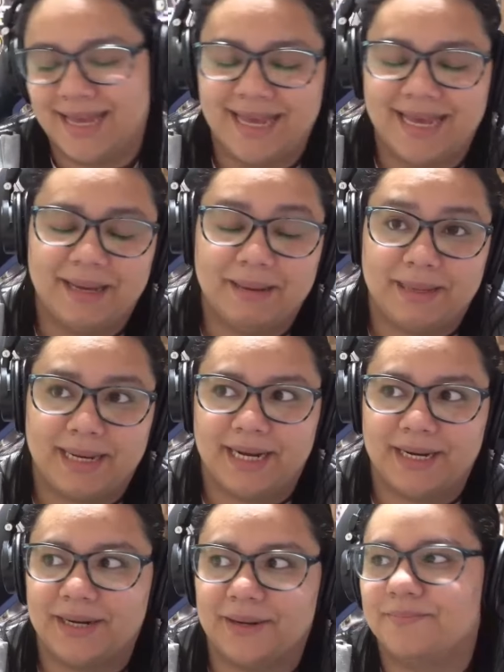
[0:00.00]
But I
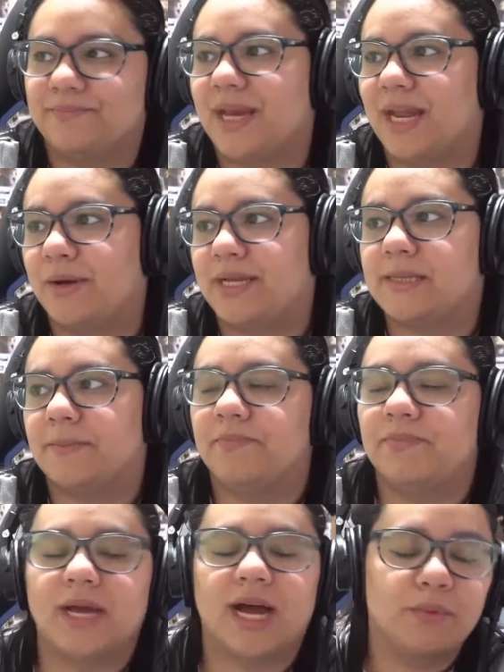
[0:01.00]
don't know. Anyways,
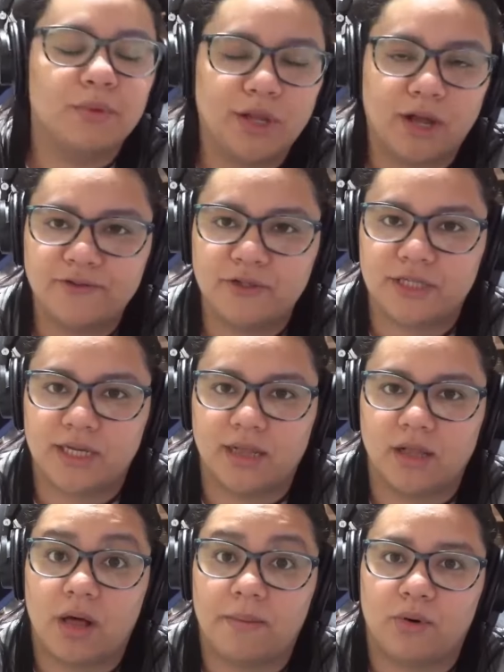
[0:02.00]
I would love to see a
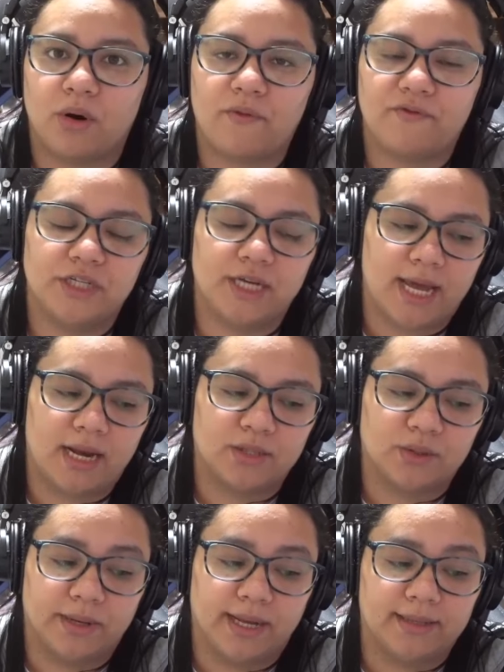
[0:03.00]
lot more of Jen as
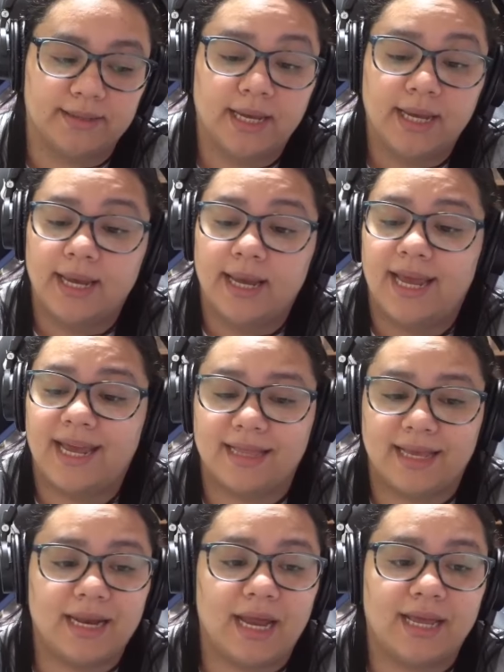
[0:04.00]
well. And
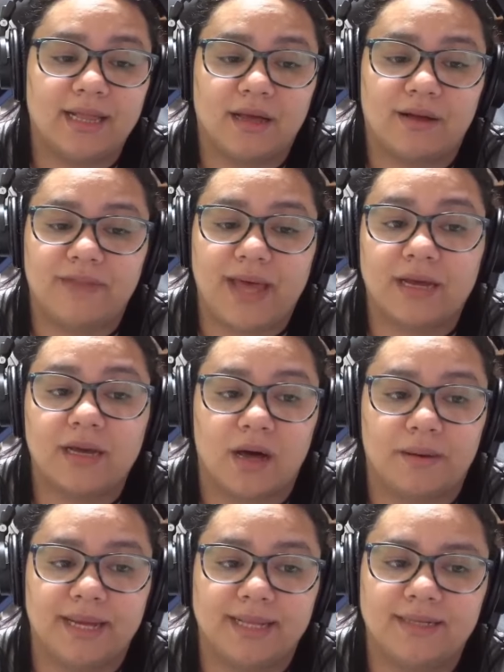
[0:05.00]
then I love that
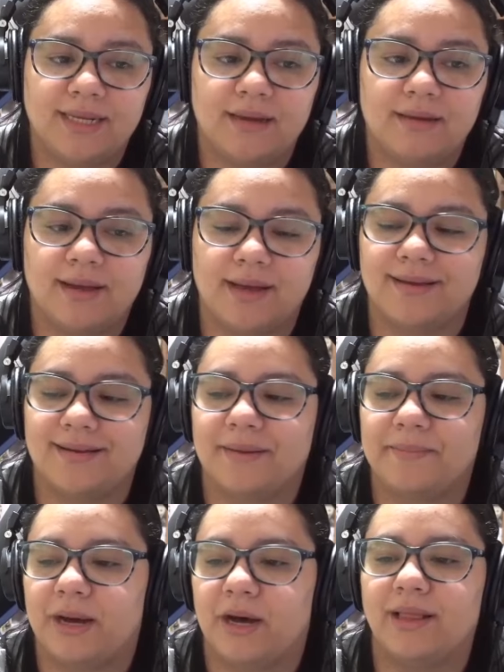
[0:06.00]
comment
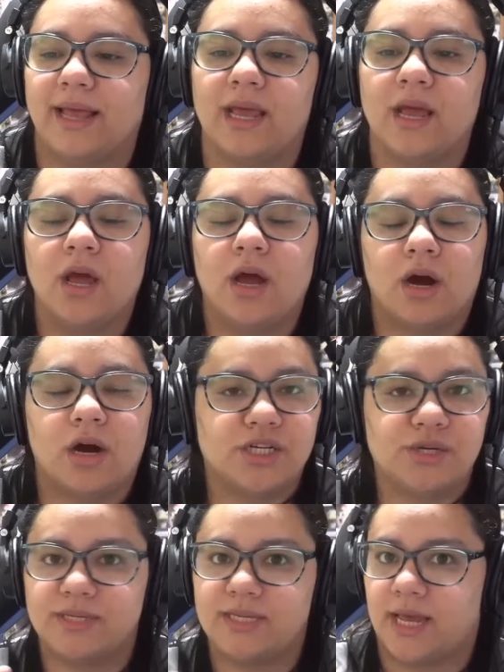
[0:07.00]
about, like, her. She
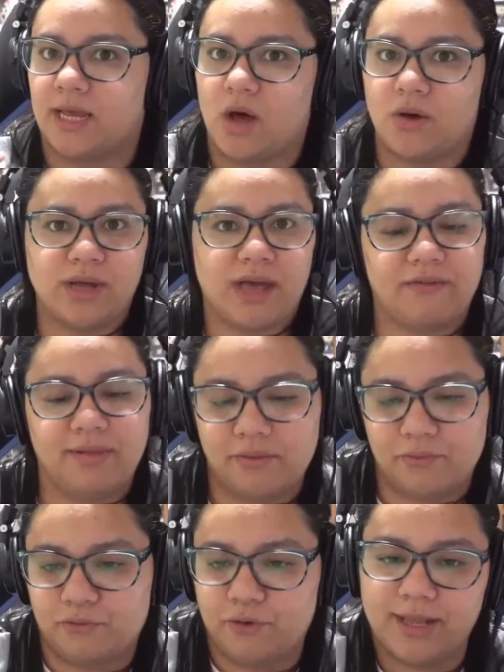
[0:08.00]
was like, oh, you have
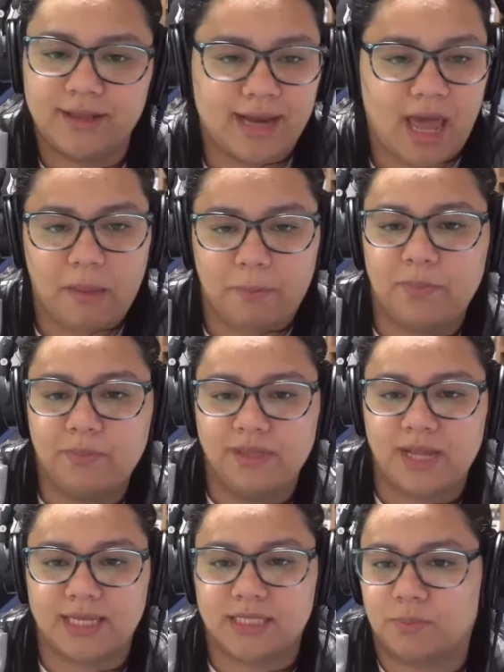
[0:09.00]
really
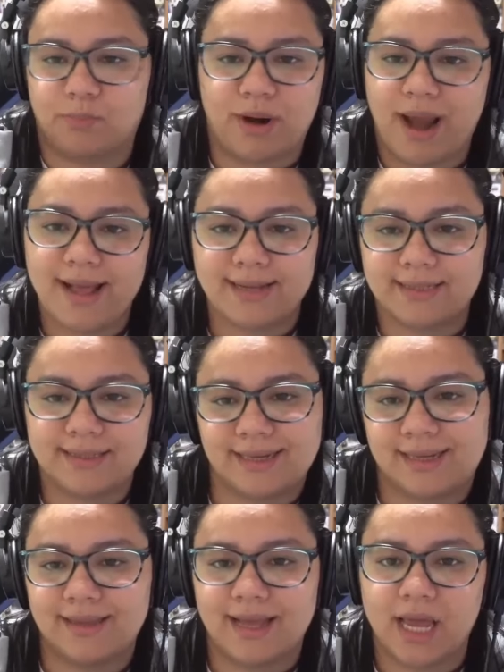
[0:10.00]
nice breasts.
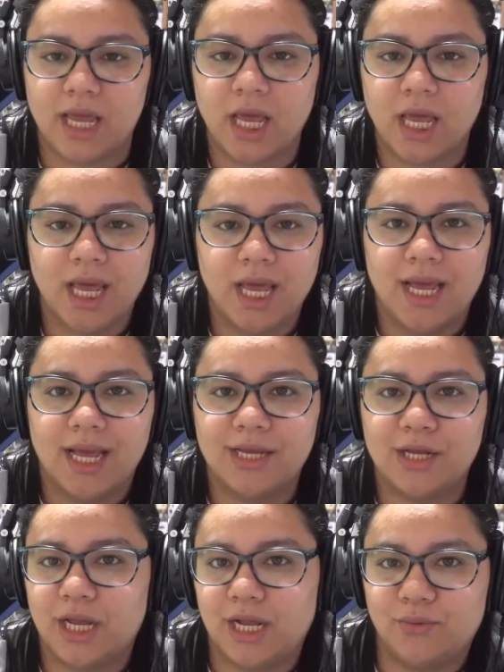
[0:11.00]
And, like,
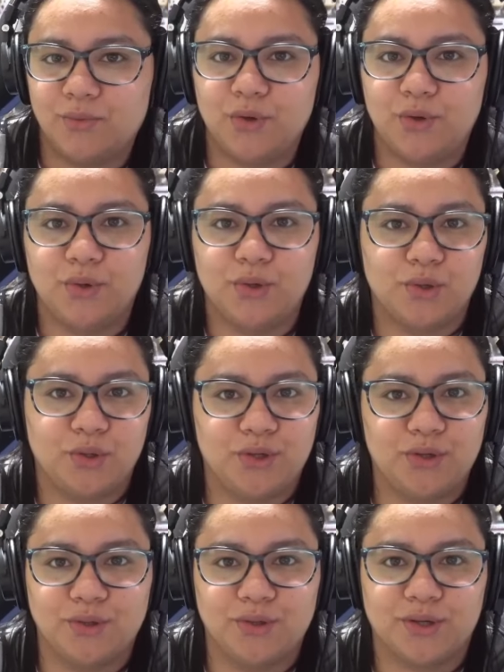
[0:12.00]

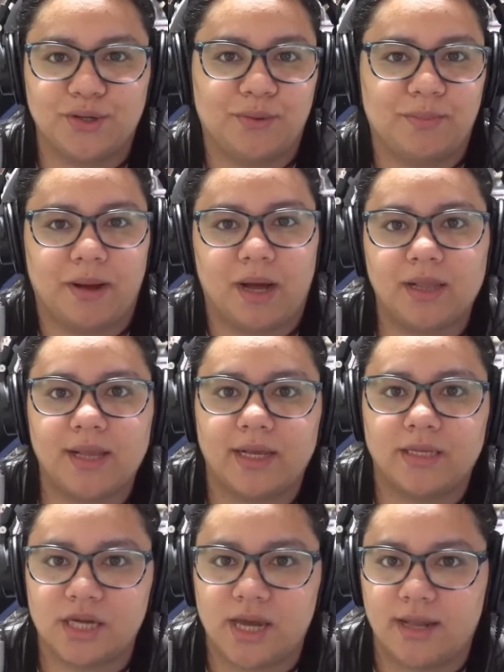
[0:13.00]
you look your butt like
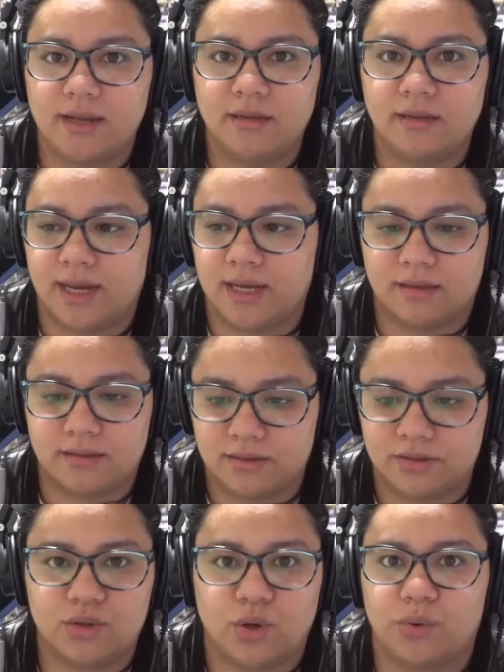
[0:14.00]
Jen, like,
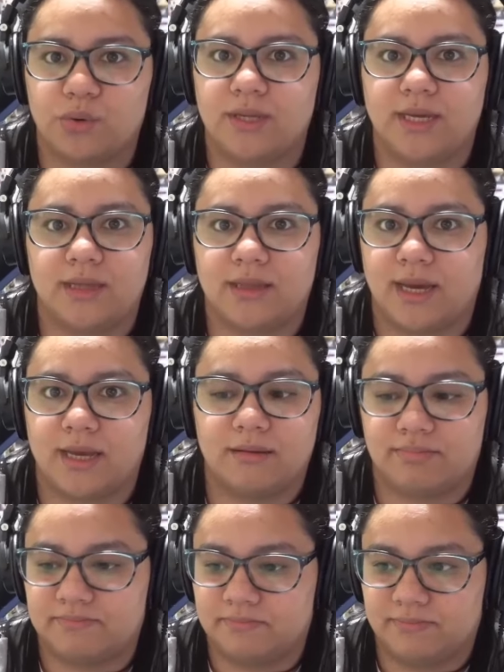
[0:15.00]
totally, like,
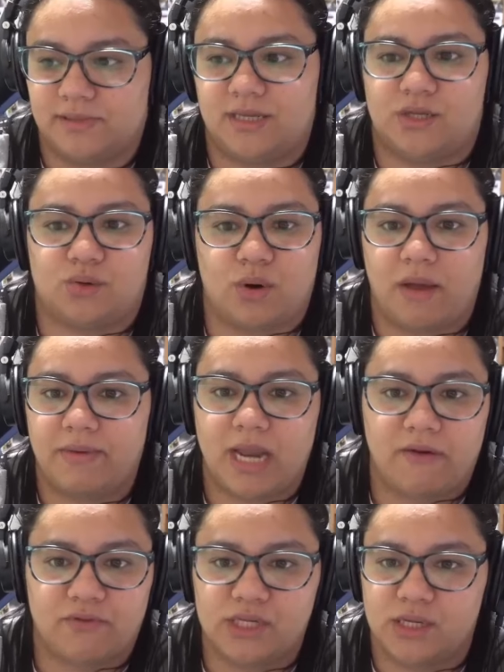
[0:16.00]
describing
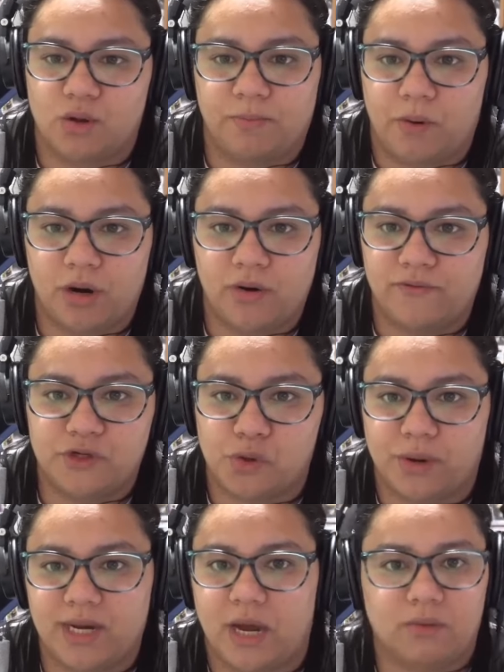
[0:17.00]
every single part of
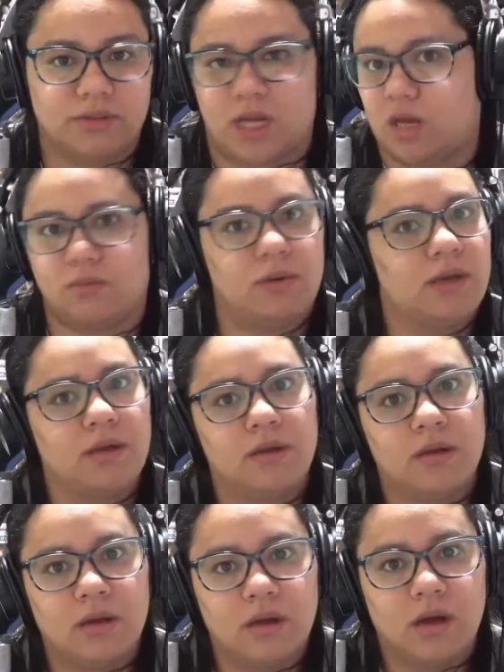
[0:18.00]
Joey. And I was like,
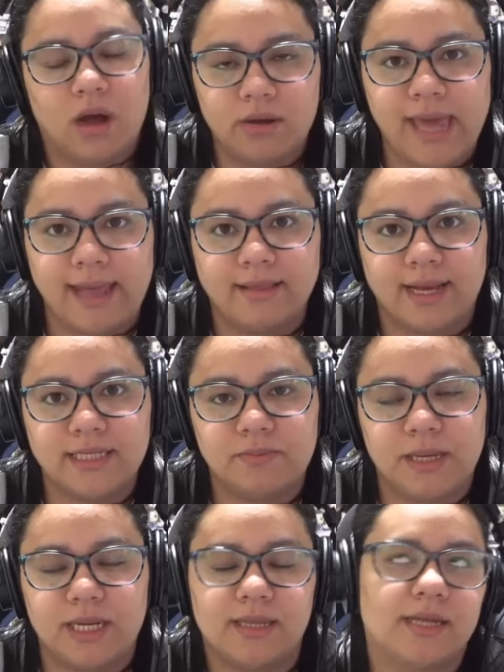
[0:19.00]
okay,
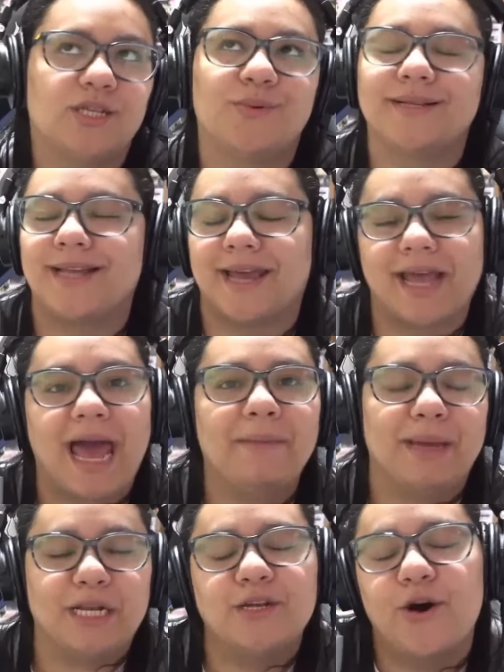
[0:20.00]
lesbian. And then she was like, I
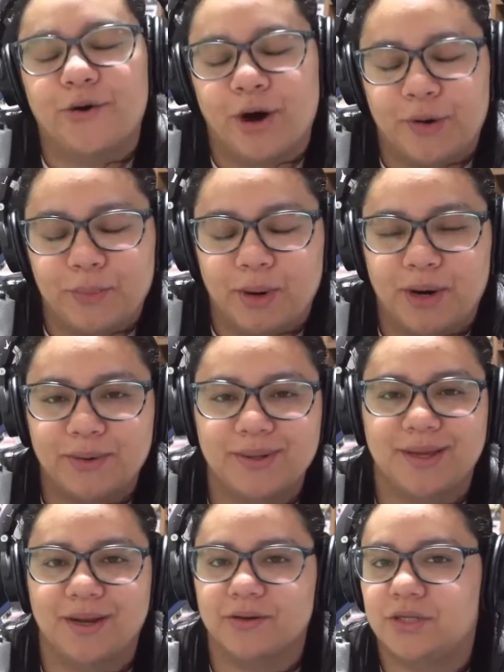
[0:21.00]
mean, no homo, you
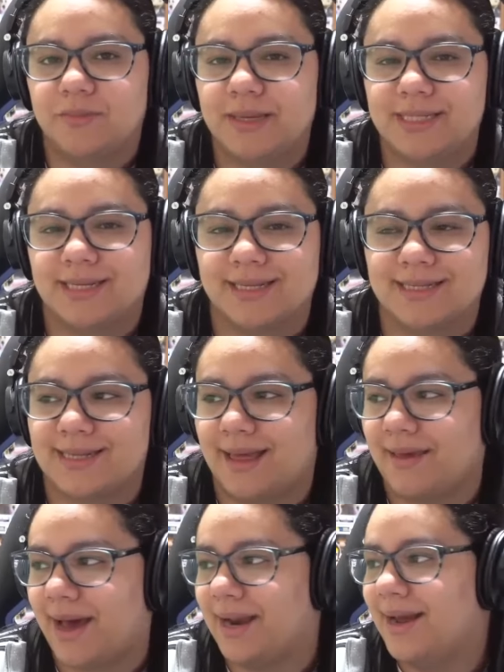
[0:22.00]
know, she basically said
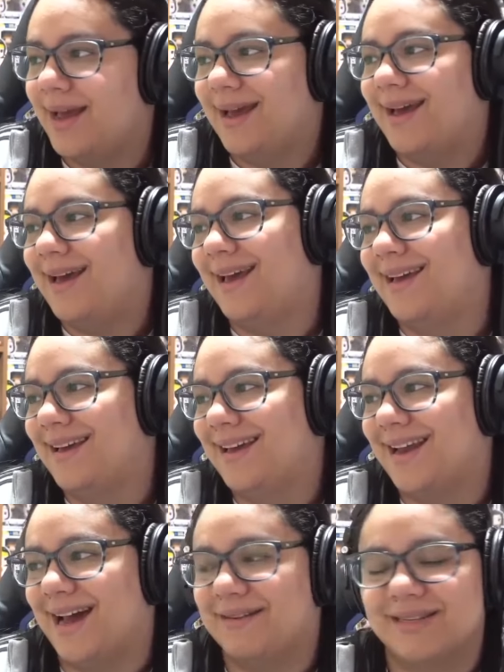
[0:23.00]
that. And
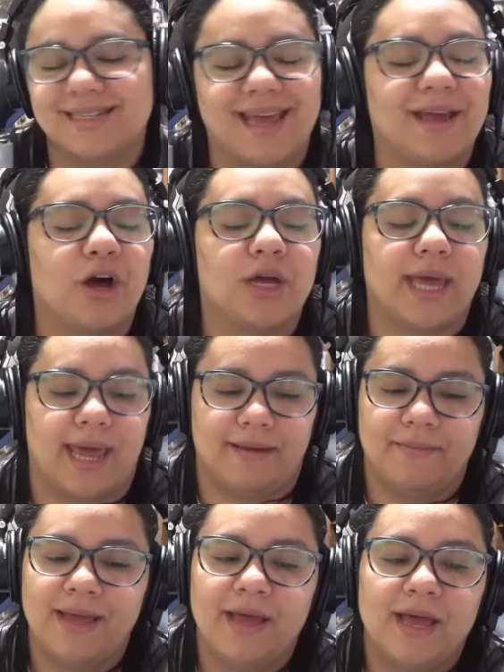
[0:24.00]
I was like, okay,
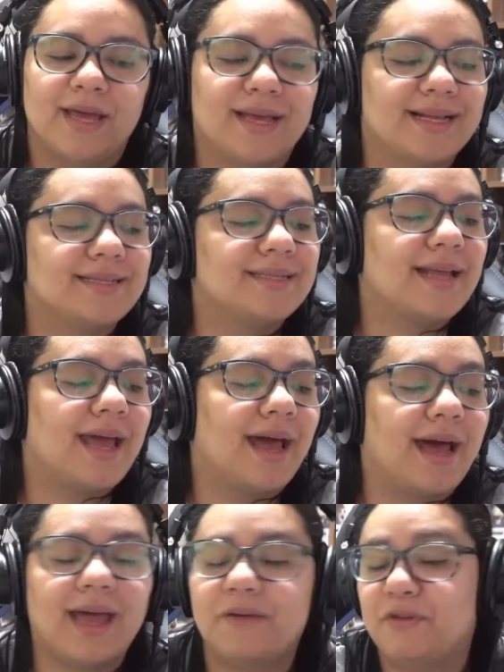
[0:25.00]
because
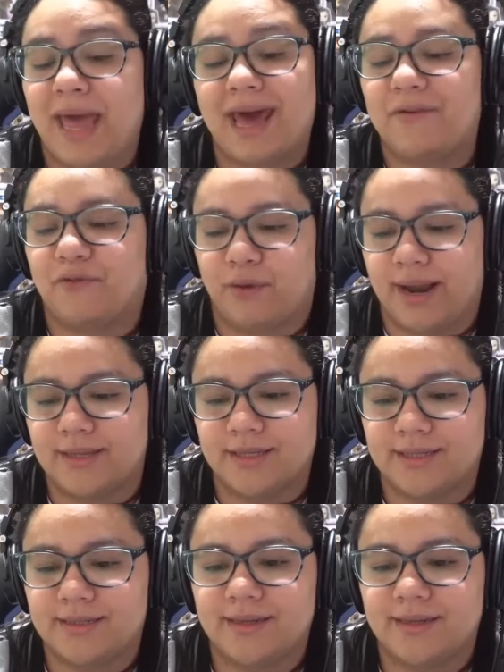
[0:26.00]
I have had friends